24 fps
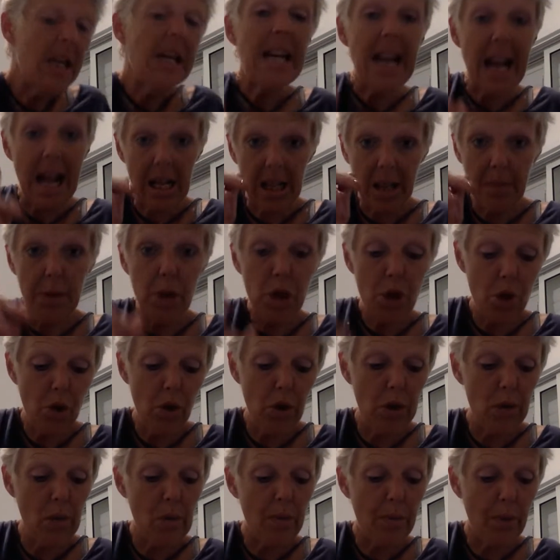Now let me show
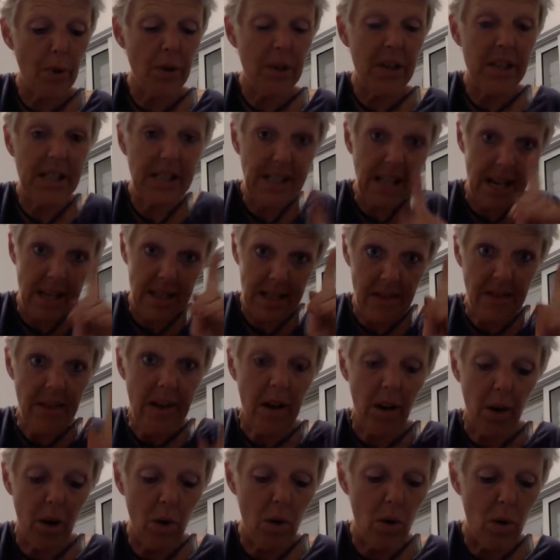you what Bertha sent, and
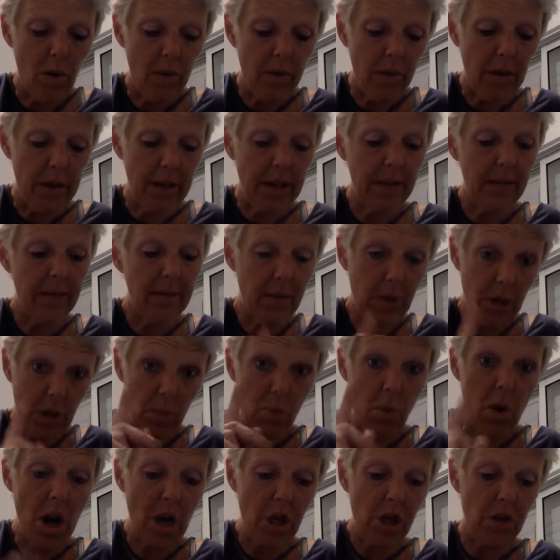then I'll go over it.
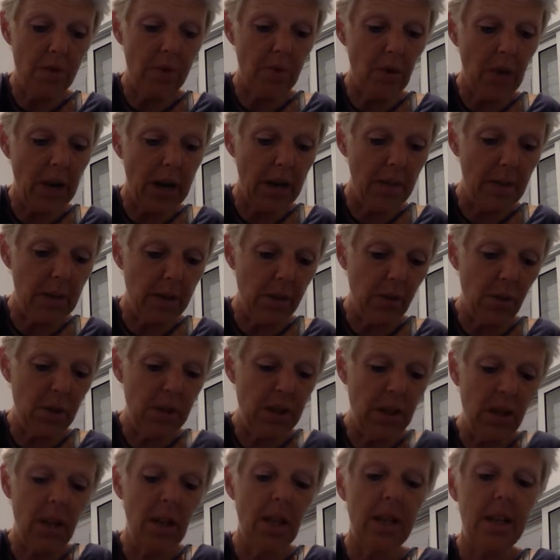Just watching, okay, Miss
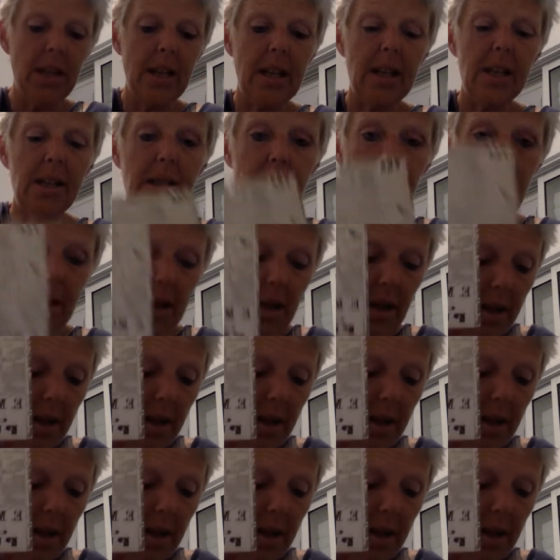Rosita? Look at this.